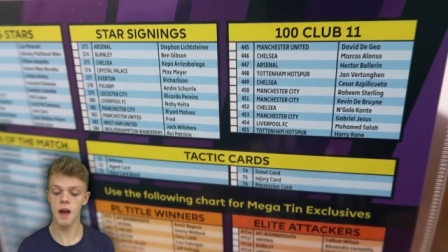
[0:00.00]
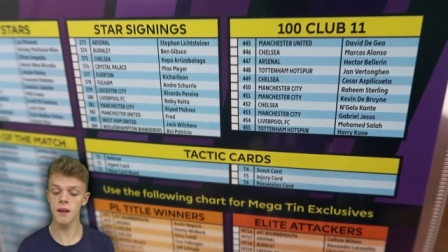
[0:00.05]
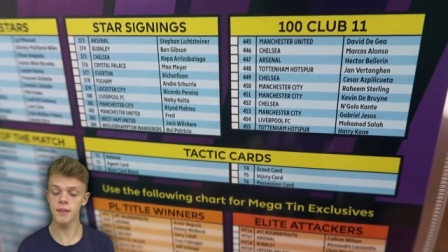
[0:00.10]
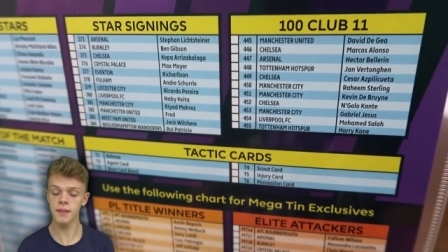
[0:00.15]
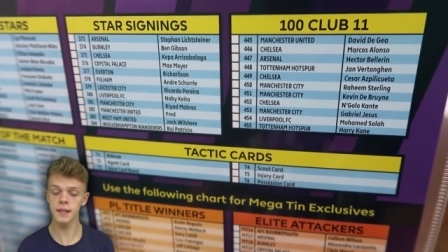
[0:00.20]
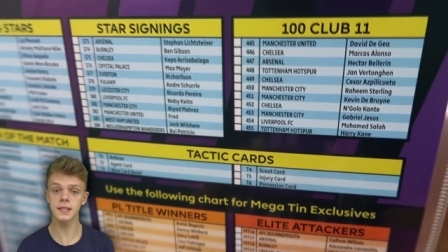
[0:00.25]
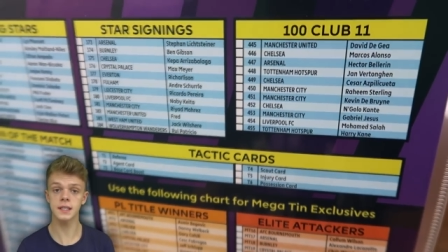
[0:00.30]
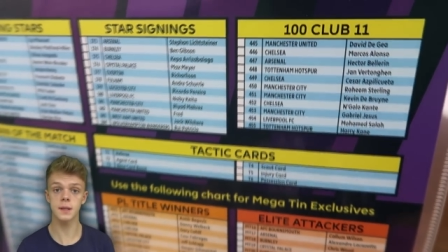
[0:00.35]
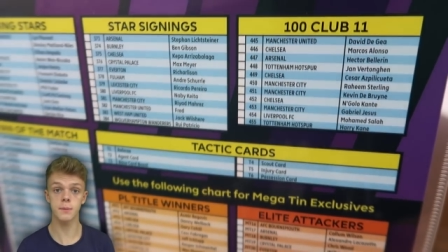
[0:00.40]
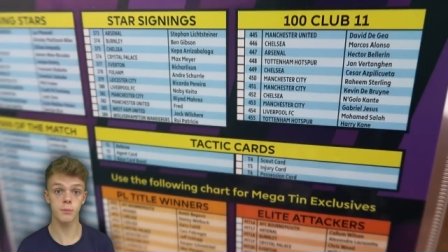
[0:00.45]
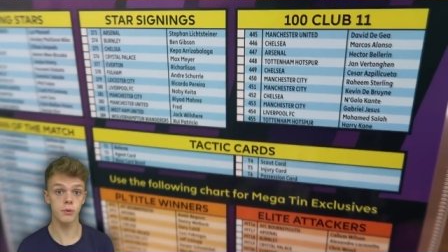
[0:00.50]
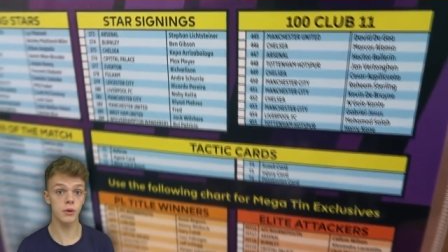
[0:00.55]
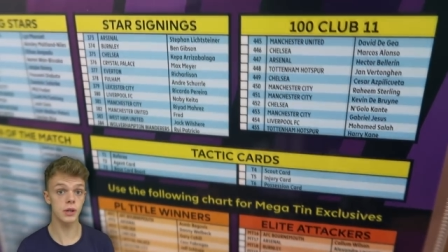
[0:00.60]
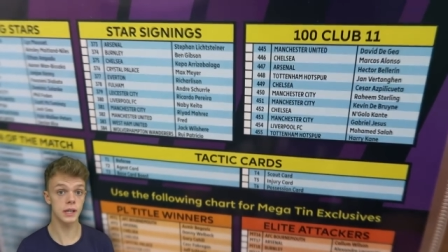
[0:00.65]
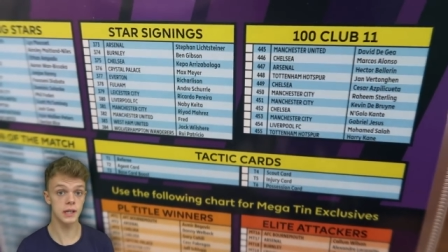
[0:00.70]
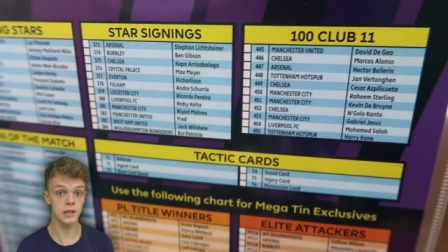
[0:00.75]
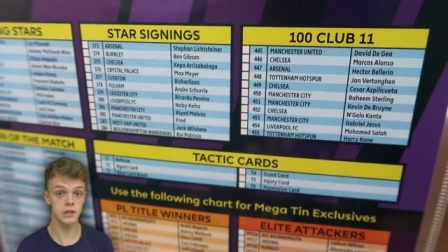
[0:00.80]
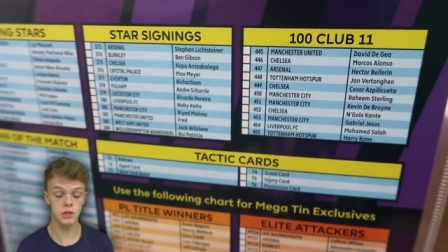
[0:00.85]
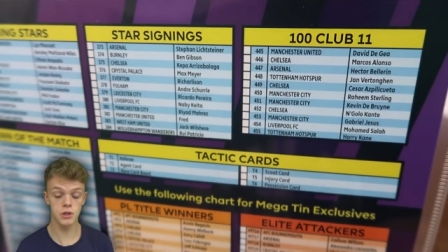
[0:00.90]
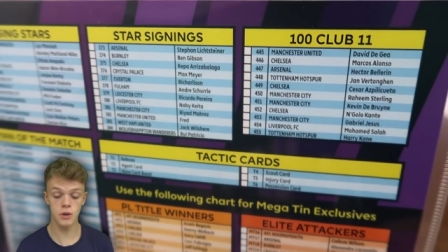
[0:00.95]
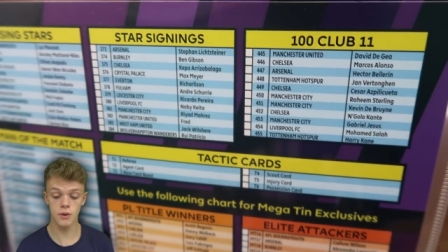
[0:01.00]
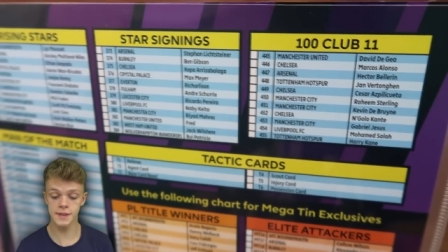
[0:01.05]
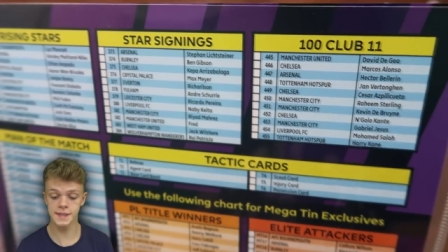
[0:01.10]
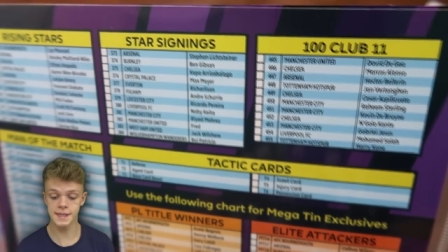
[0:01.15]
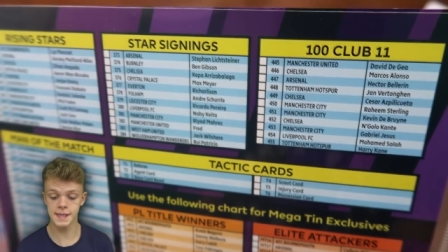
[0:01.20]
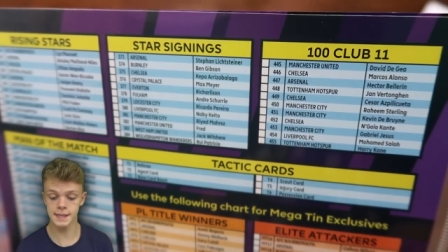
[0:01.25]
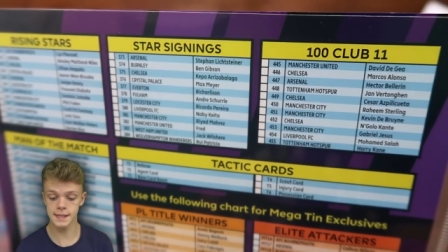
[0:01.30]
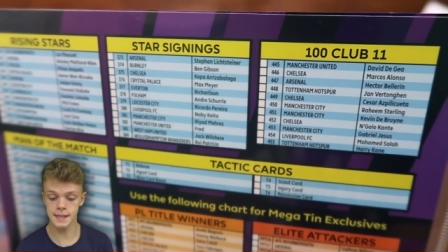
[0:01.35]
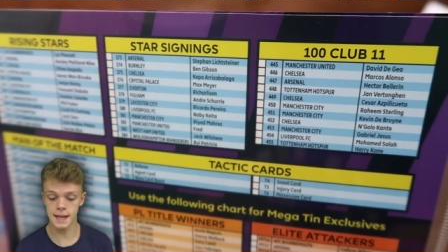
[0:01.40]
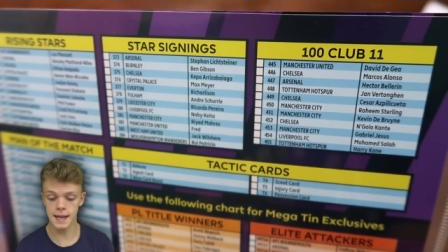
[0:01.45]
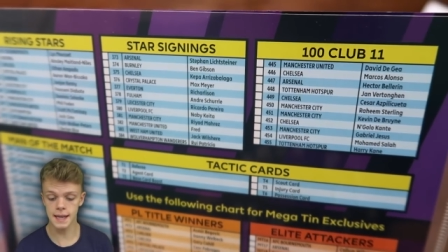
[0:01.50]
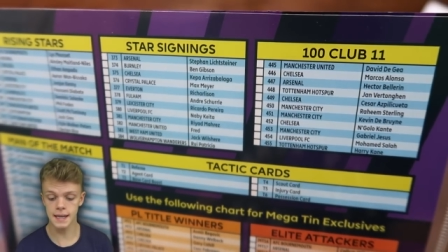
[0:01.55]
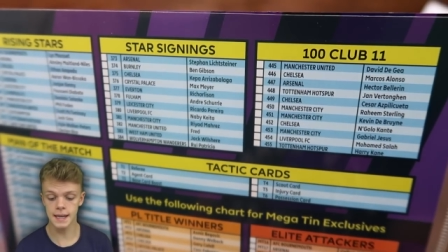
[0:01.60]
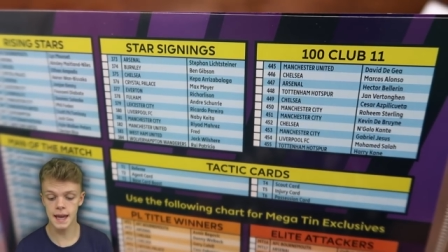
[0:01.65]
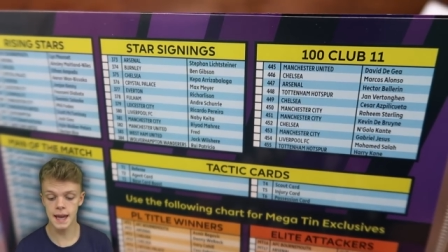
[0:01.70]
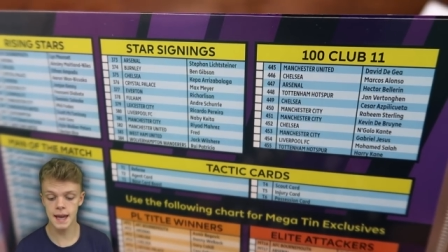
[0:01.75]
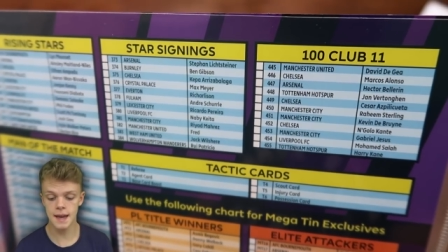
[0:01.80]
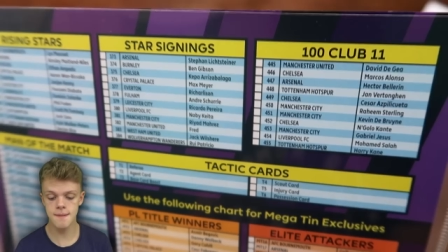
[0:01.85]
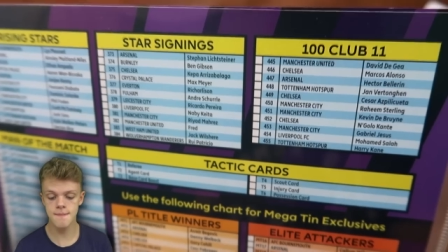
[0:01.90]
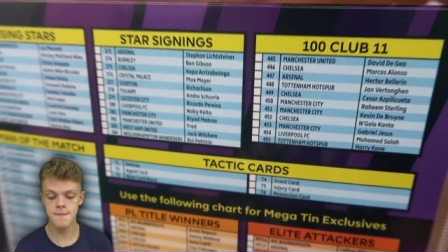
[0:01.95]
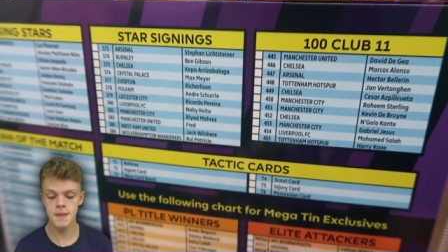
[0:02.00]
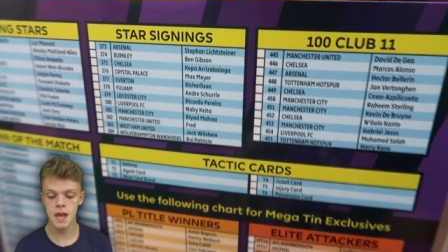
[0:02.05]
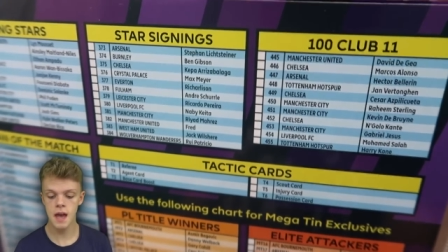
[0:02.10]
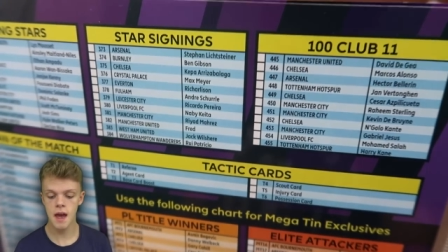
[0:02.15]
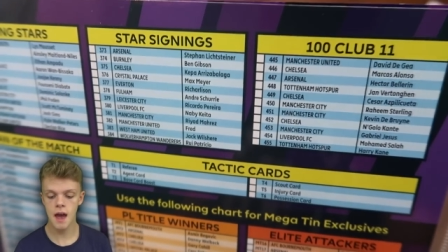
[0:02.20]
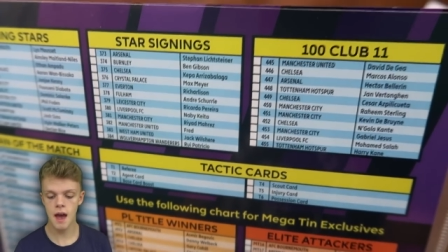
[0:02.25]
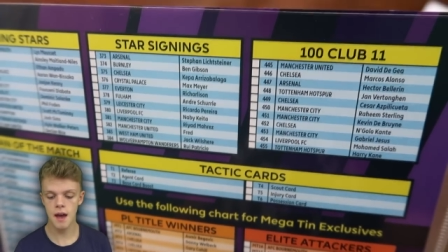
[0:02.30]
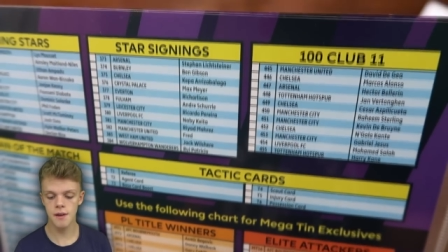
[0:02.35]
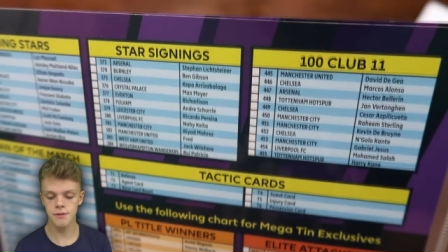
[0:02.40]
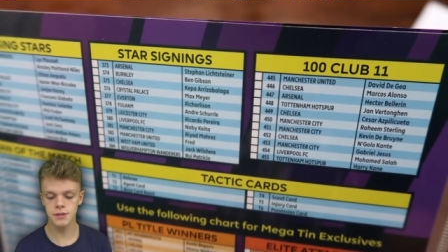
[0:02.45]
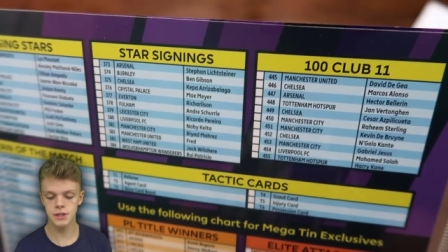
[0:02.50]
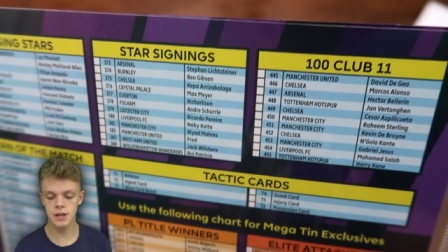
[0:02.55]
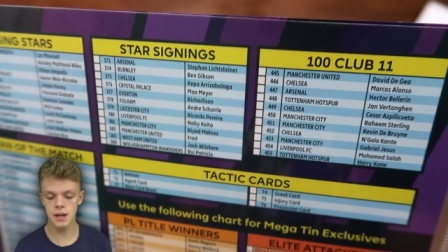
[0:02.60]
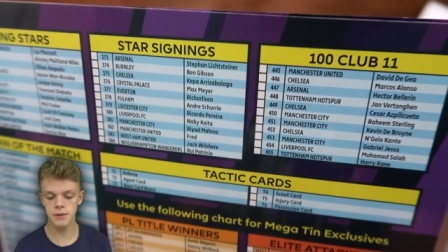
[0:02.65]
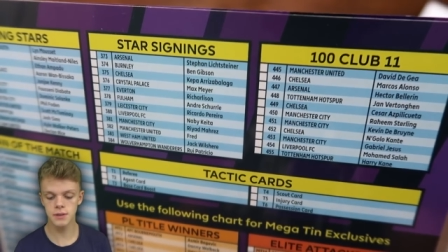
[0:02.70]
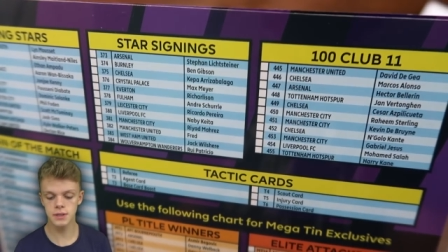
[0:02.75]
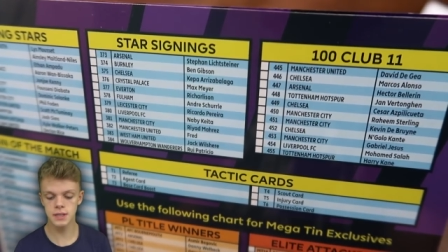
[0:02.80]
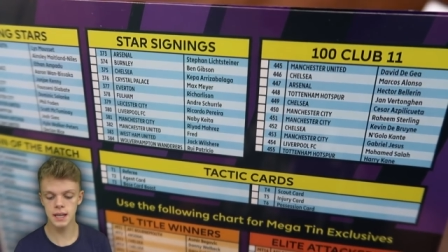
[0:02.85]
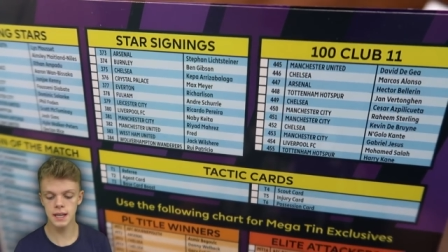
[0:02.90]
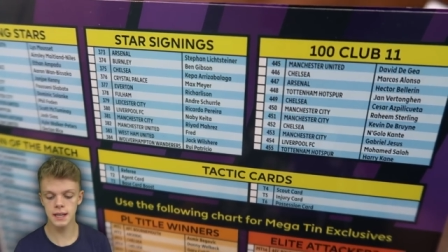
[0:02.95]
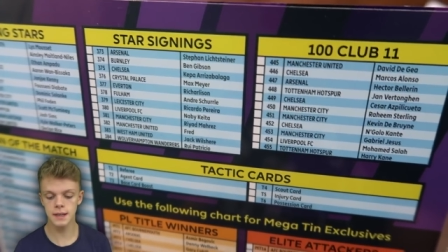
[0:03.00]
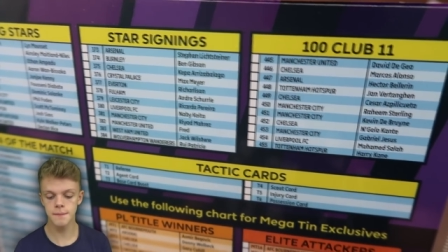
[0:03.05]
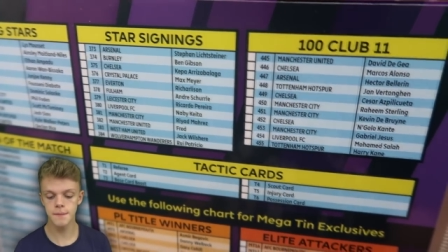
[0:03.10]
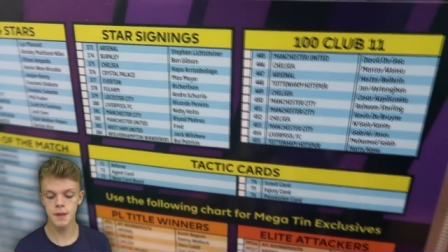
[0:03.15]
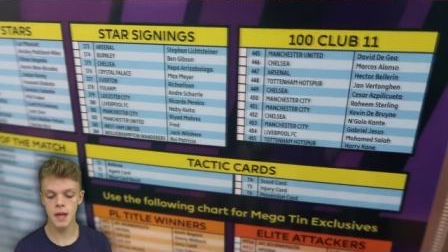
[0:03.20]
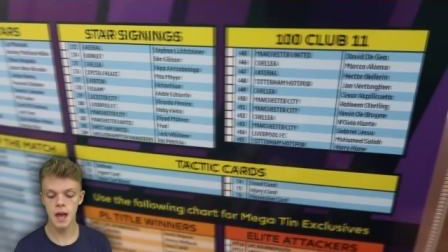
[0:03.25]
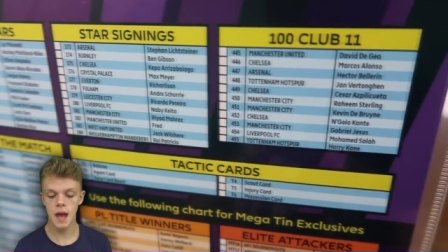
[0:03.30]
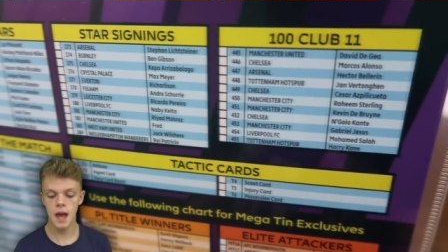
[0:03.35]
I think some pretty good choices in here uh, for Chelsea.